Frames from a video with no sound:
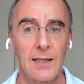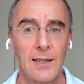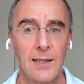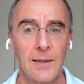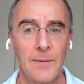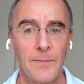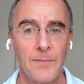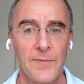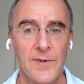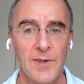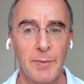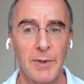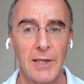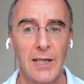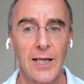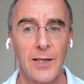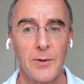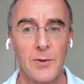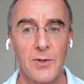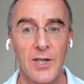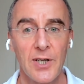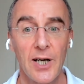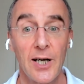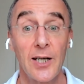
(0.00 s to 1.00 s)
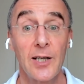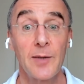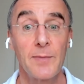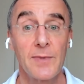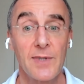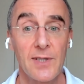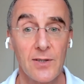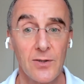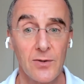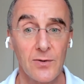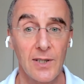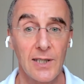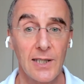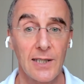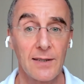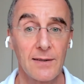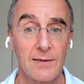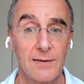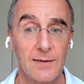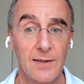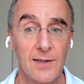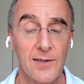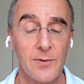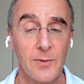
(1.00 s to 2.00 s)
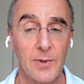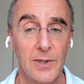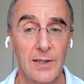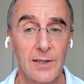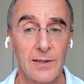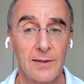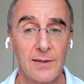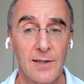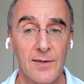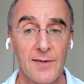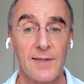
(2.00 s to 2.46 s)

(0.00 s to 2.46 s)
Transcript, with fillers: um, to be allowed time to do that as well.